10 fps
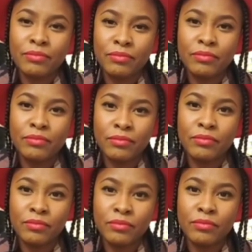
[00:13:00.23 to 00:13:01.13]

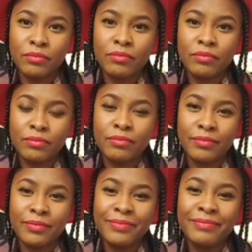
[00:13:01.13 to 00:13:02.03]

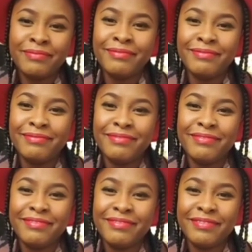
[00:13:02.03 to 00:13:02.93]

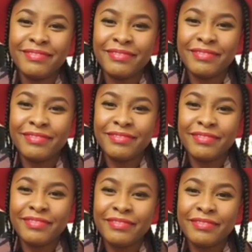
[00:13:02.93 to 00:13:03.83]

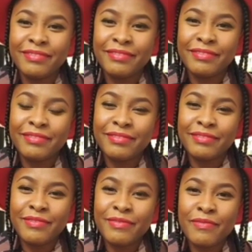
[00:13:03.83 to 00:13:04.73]

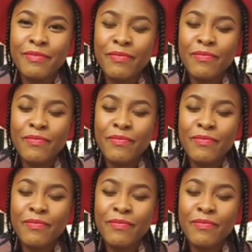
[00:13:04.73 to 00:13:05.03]
The person shown says nothing.